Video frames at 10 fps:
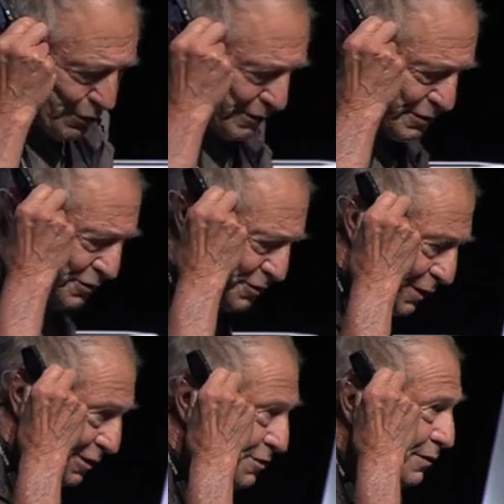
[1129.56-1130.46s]
in a
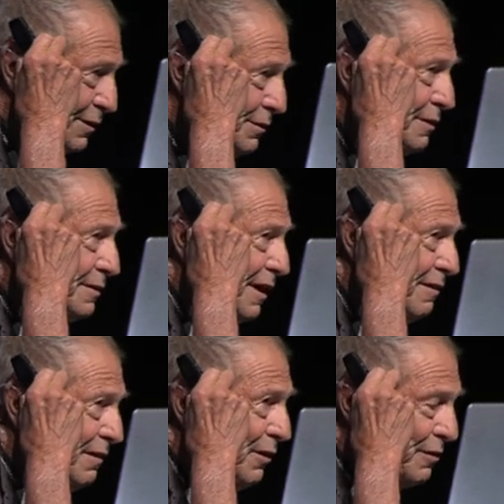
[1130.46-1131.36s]
situation where you didn't
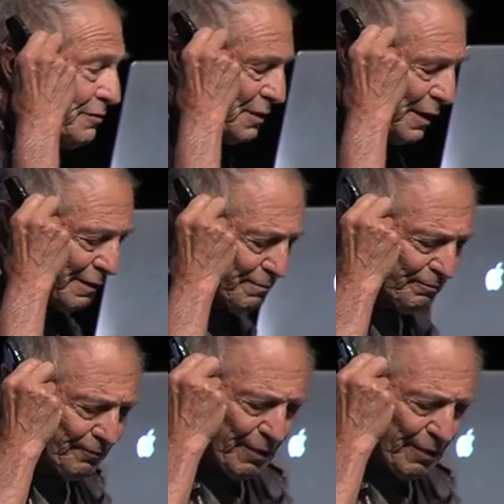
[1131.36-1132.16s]
have a lot of time